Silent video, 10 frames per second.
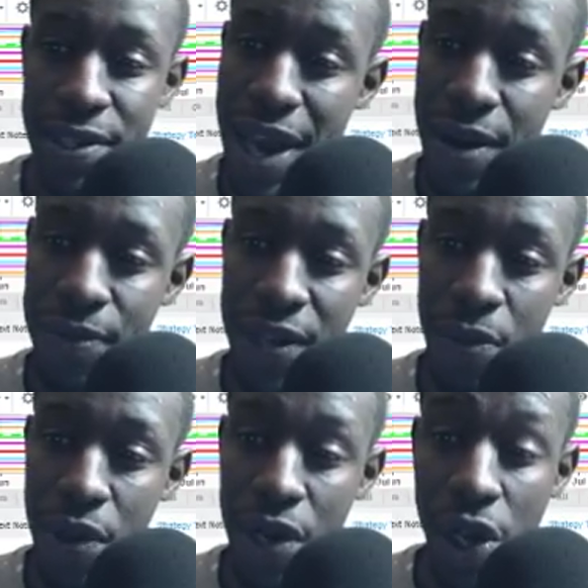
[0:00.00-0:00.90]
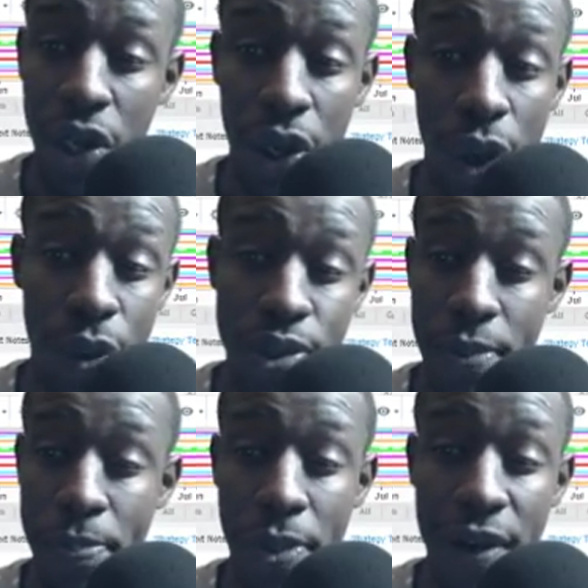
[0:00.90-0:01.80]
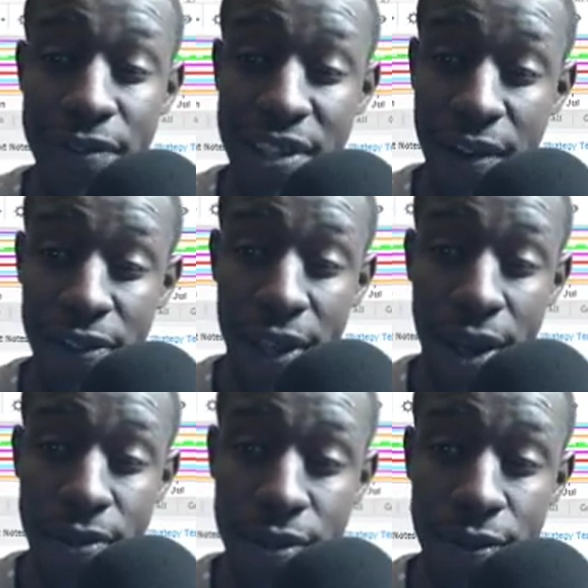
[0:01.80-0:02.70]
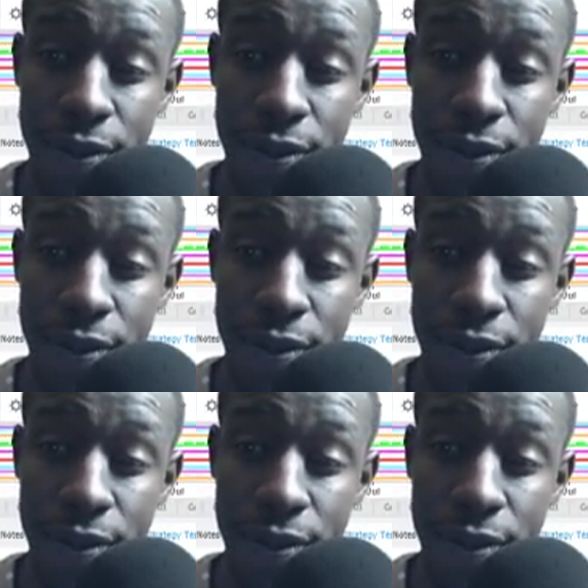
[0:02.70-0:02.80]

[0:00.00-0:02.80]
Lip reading: I don't think we're going to close above 7,000.